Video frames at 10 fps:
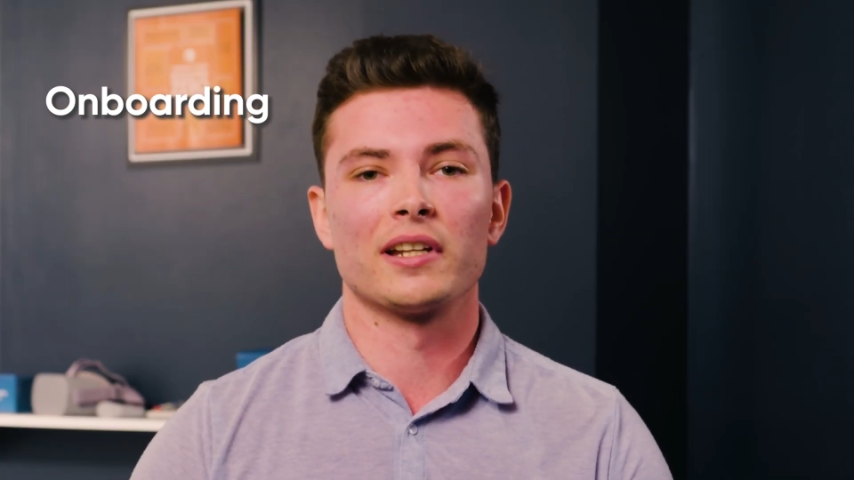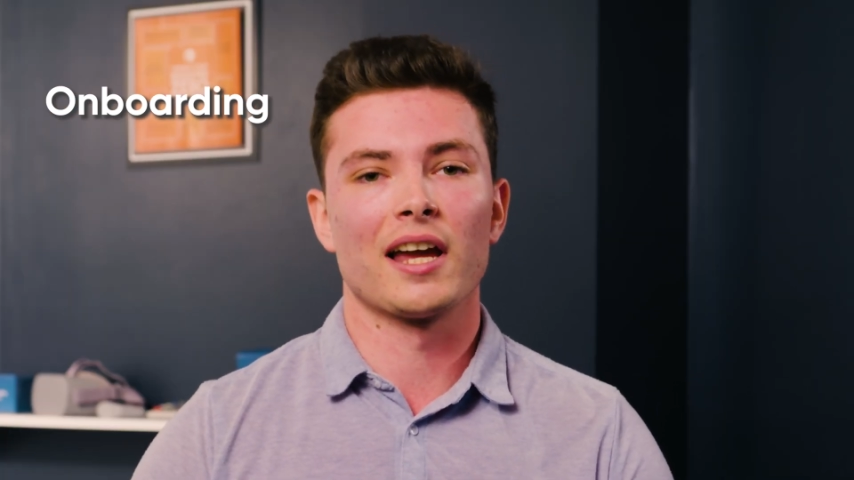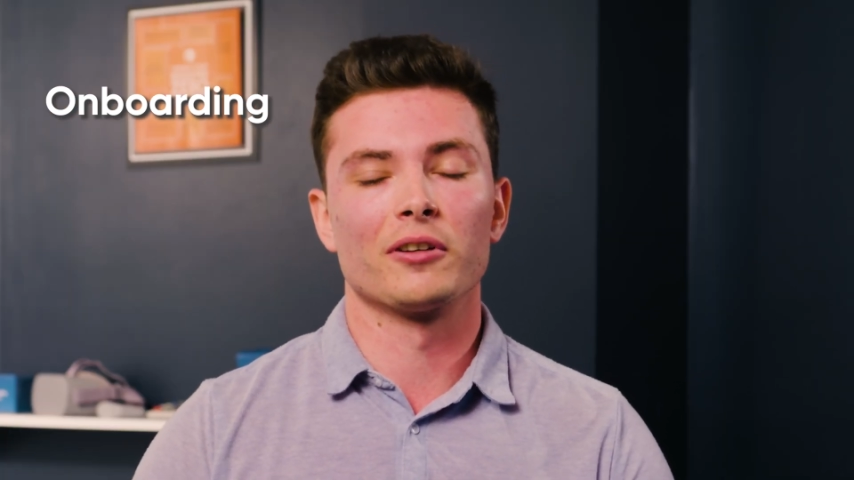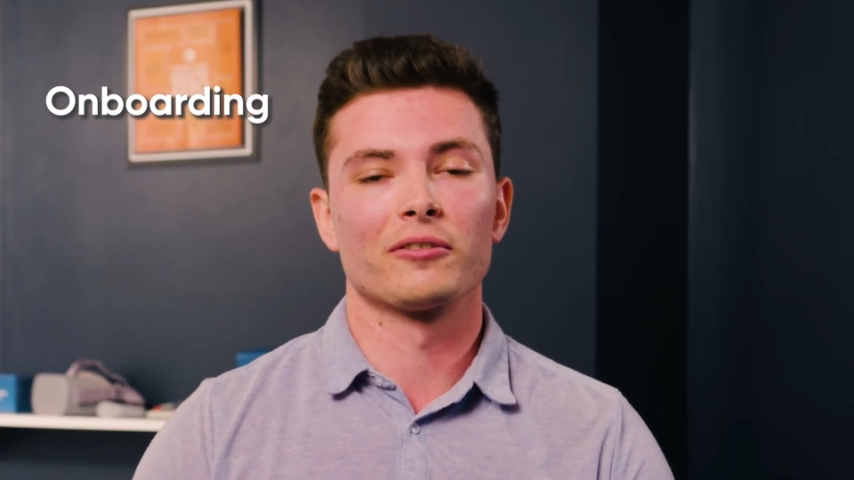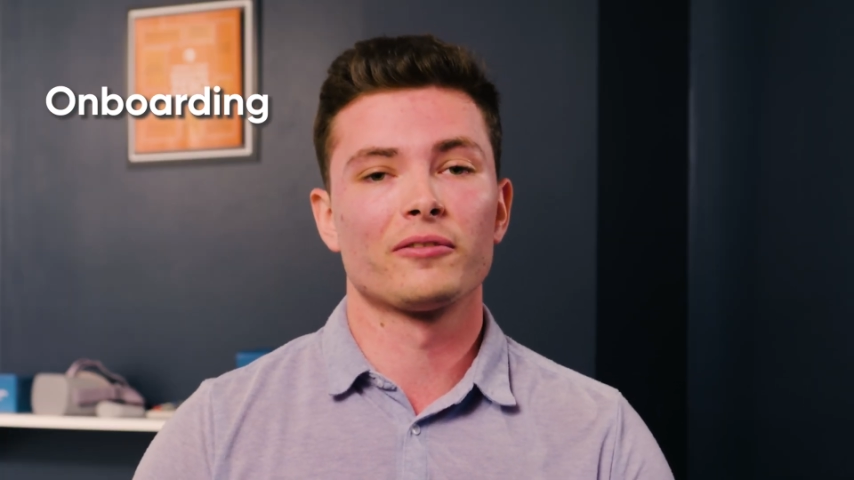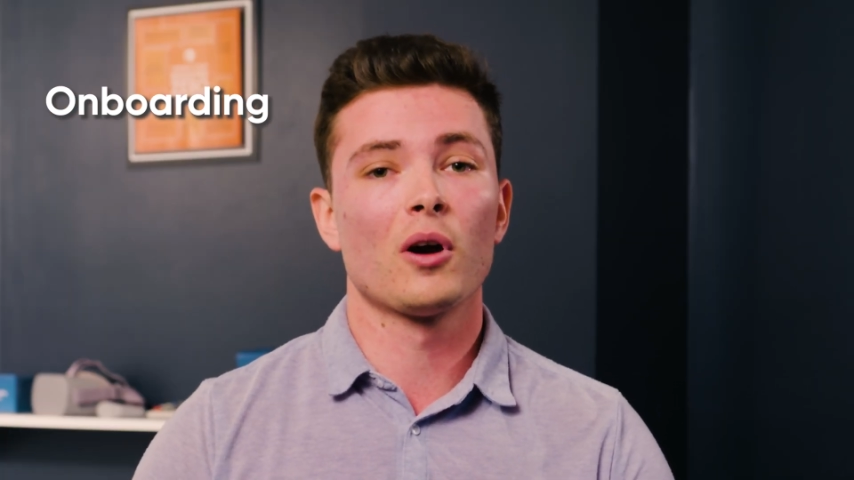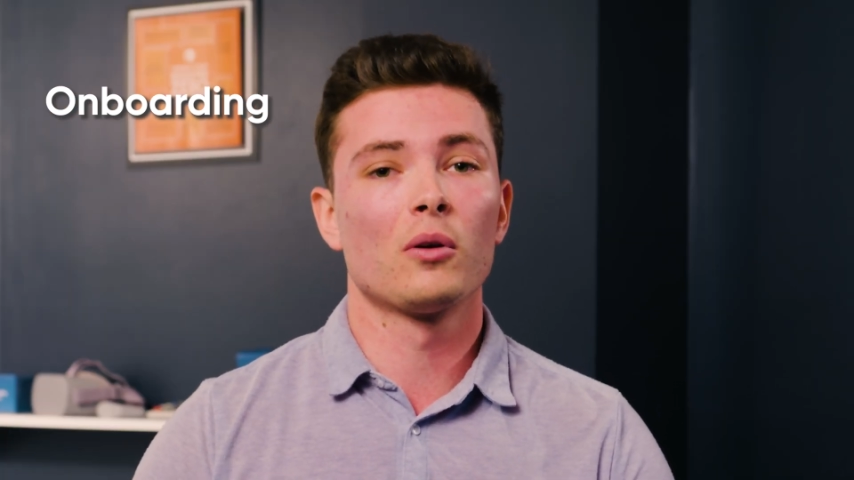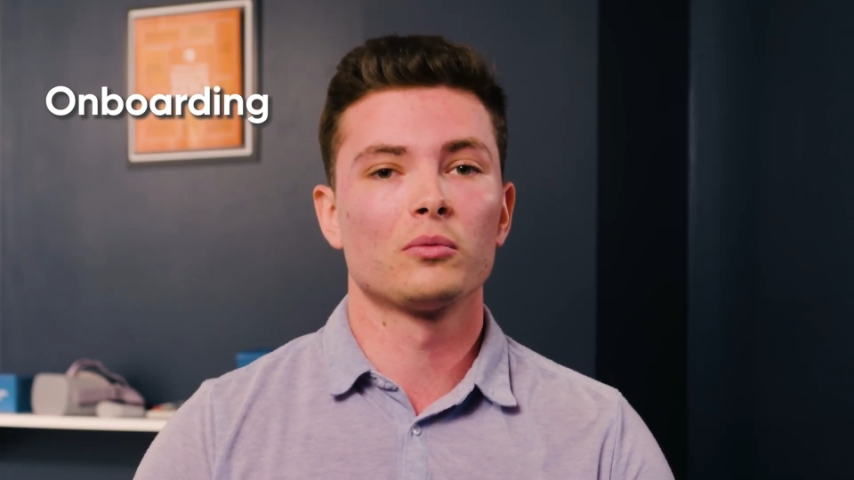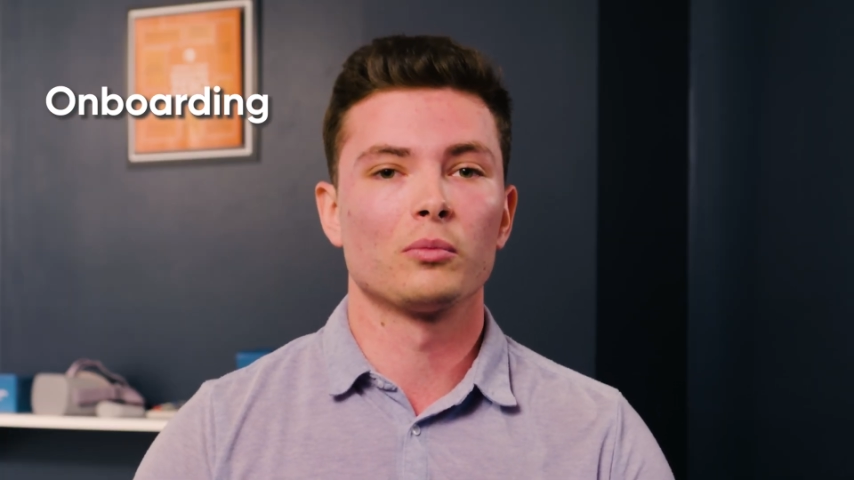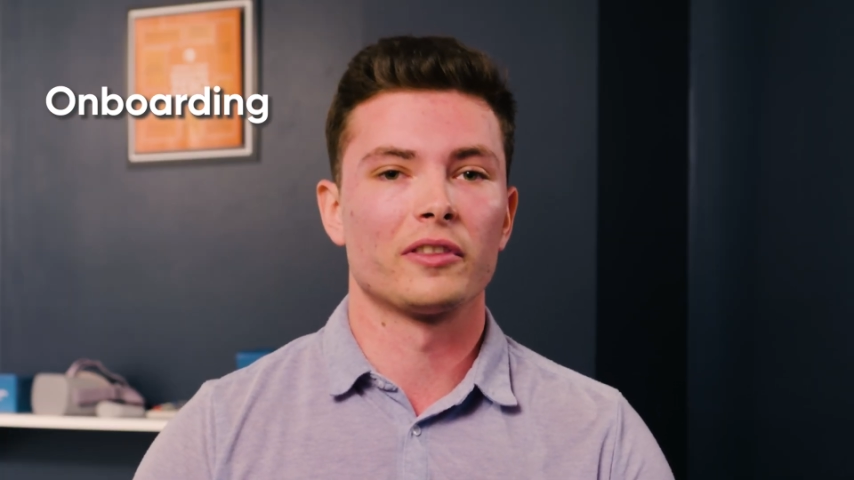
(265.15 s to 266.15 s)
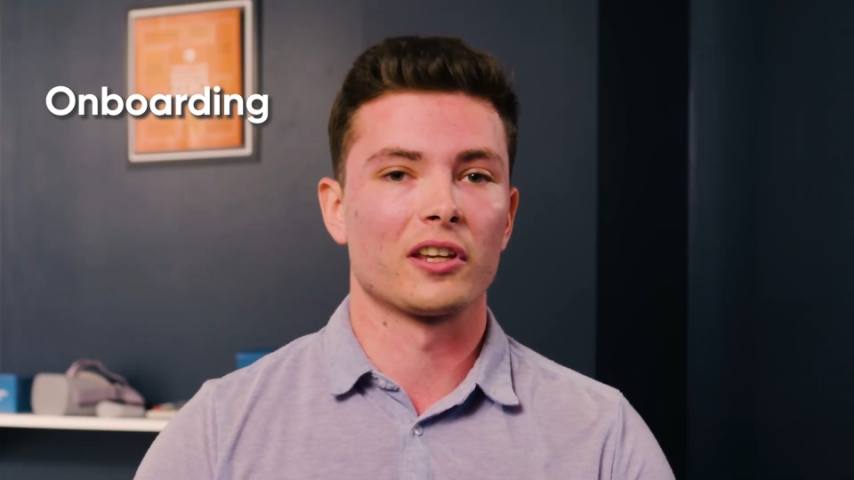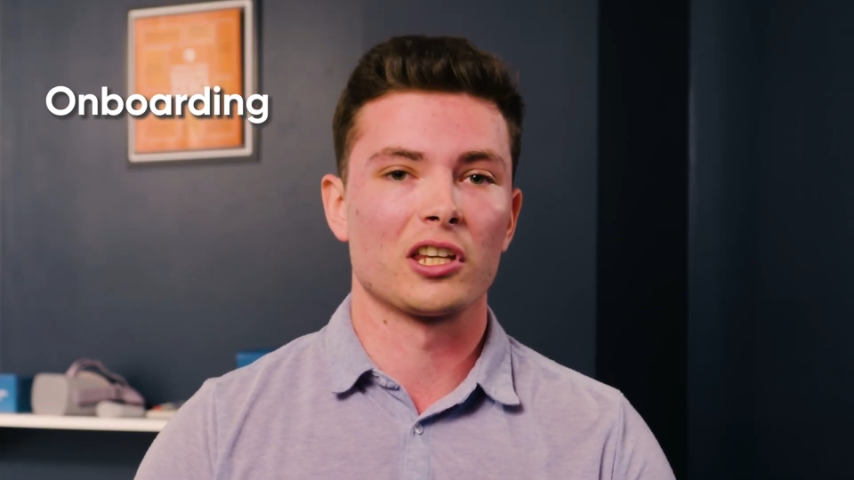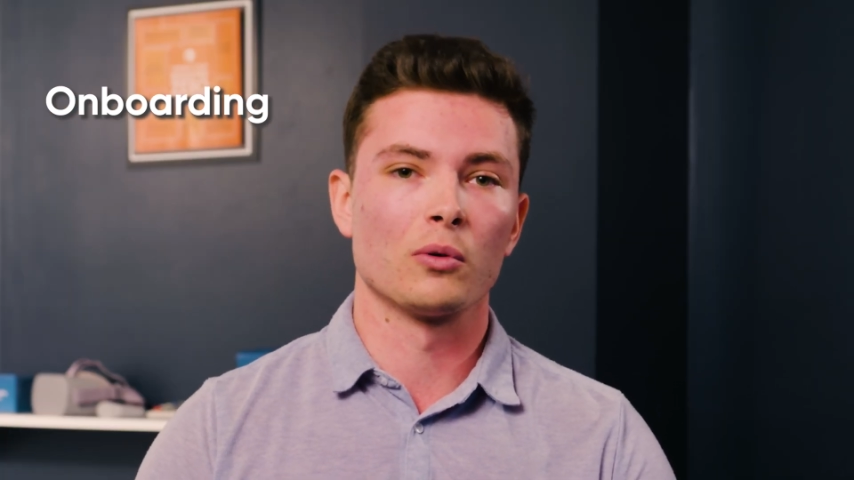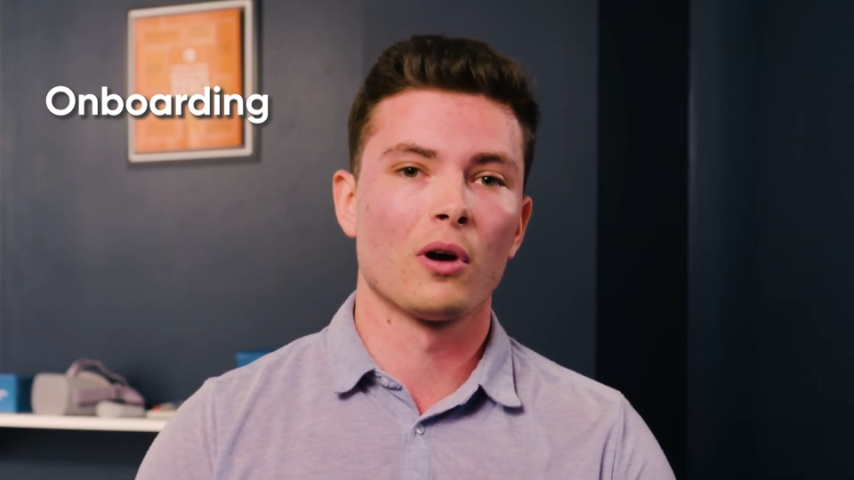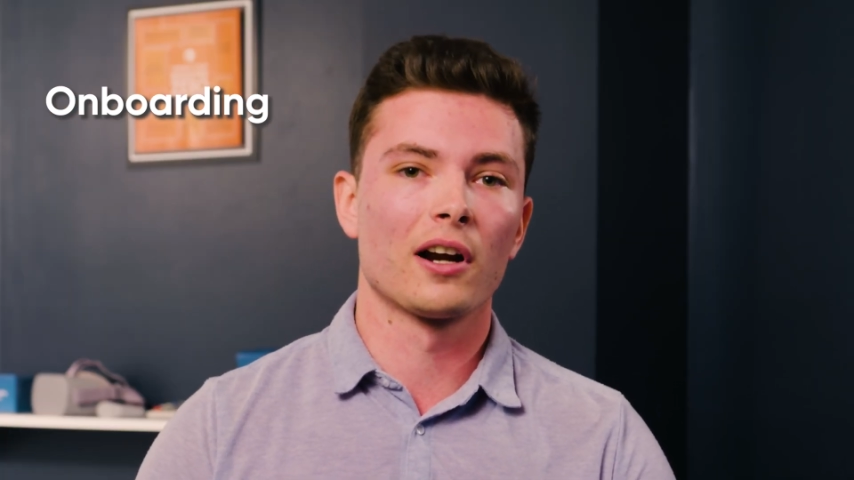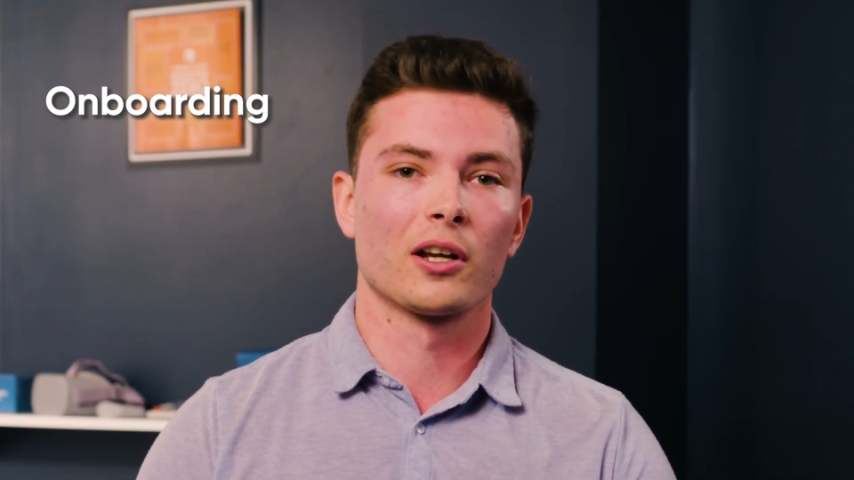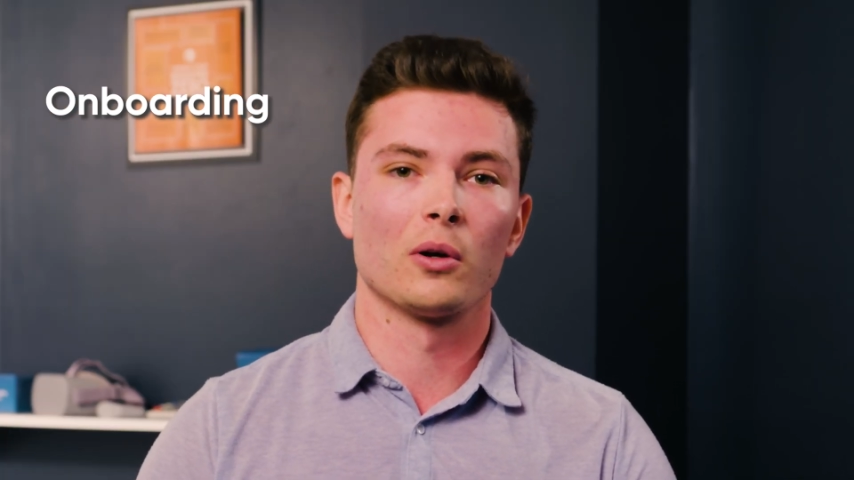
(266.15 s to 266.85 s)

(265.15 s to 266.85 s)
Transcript: can have your phone with the QR